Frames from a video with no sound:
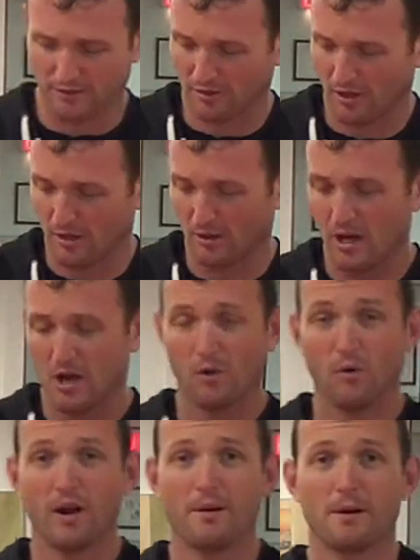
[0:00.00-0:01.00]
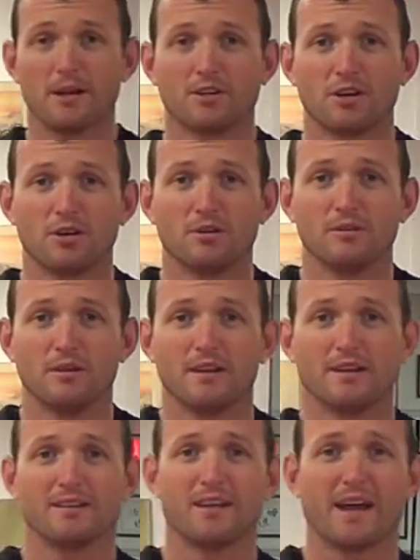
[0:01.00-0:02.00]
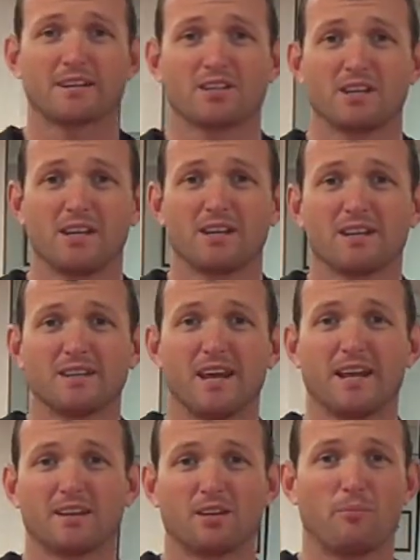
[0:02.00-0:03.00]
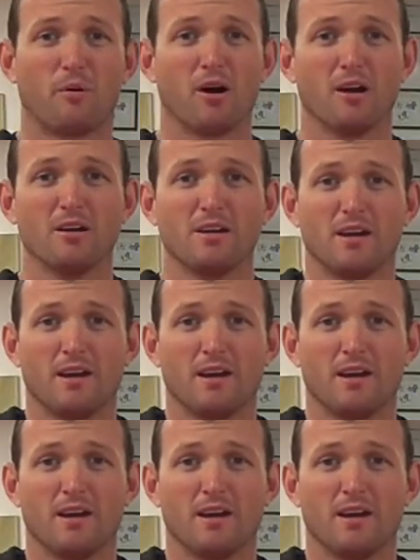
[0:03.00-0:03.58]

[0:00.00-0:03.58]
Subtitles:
So what I'm going to do is actually take the bar